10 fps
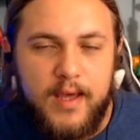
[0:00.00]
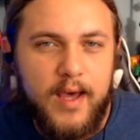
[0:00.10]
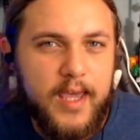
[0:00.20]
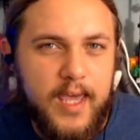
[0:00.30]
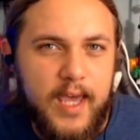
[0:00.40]

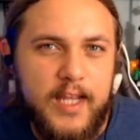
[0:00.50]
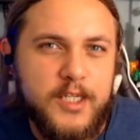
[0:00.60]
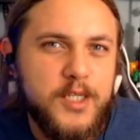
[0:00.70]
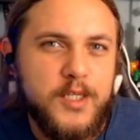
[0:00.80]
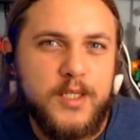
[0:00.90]
again,
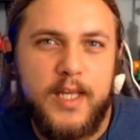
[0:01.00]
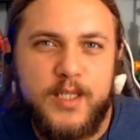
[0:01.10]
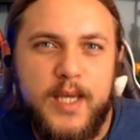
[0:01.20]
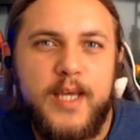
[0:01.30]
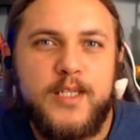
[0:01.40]

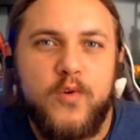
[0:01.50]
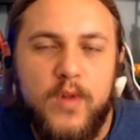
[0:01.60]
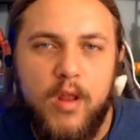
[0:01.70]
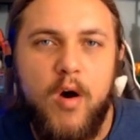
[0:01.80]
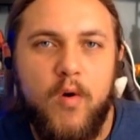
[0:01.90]
it's easier in the
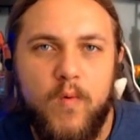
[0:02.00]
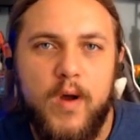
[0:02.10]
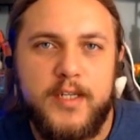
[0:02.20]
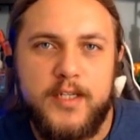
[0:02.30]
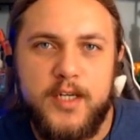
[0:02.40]
long
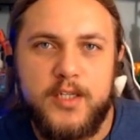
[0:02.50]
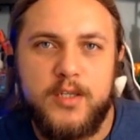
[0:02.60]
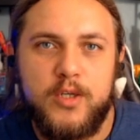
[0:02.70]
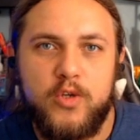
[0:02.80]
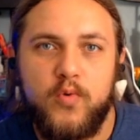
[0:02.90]
run to just
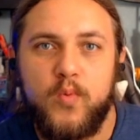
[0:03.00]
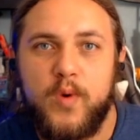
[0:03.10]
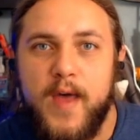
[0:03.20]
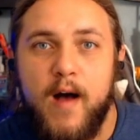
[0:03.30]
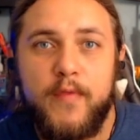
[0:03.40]
do it
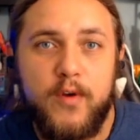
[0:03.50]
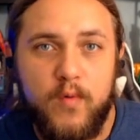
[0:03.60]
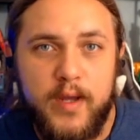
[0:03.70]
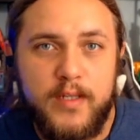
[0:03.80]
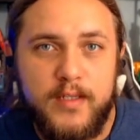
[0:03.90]
without the
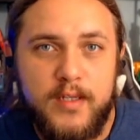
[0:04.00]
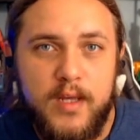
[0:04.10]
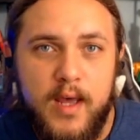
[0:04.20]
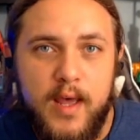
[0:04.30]
grids.